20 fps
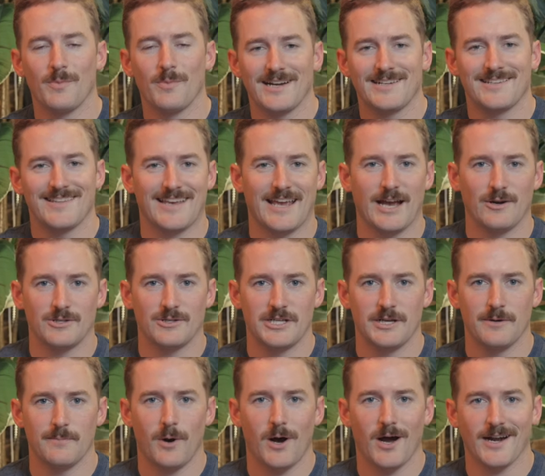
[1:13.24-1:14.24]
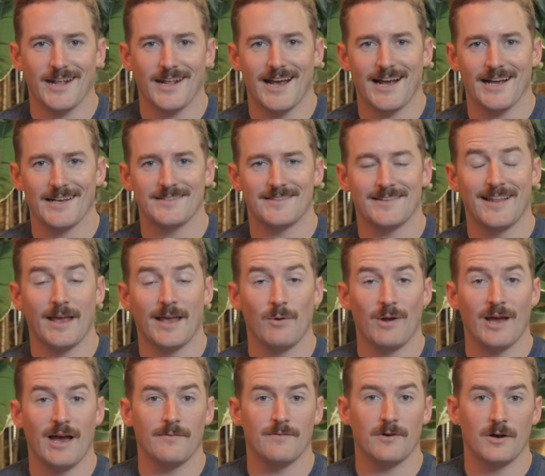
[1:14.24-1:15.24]
Welcome back to the Couch GM podcast. Today
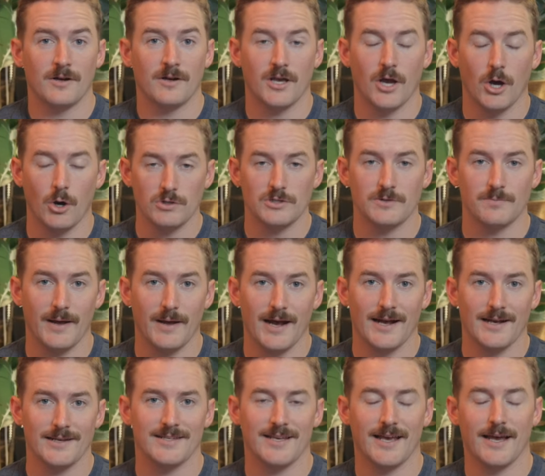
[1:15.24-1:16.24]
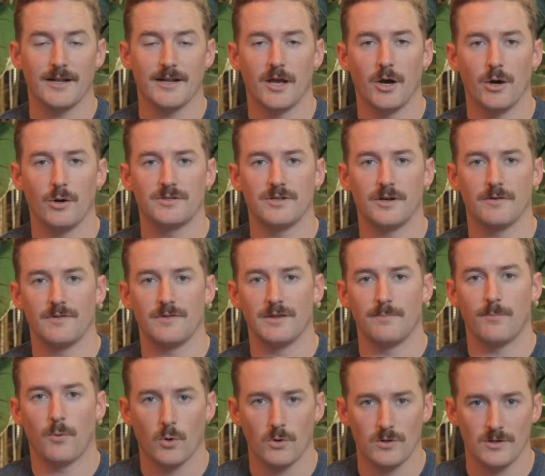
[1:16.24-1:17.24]
we have on Coach Mags, head coach of
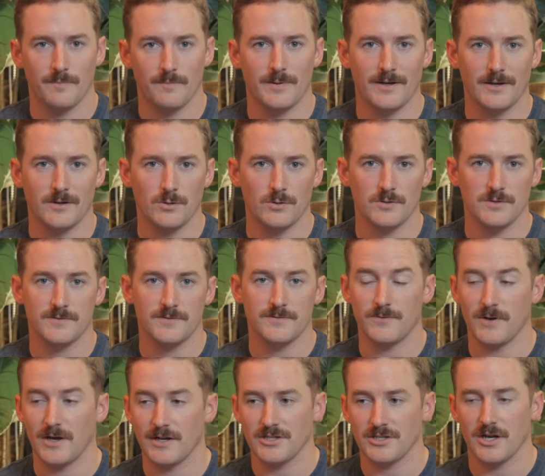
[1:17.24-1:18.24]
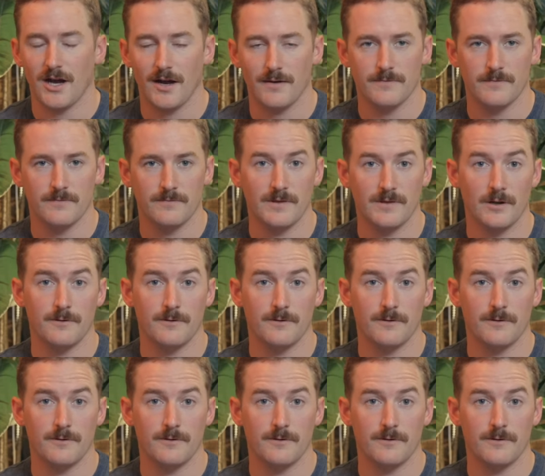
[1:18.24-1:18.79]
the Portland Pickles, fresh off of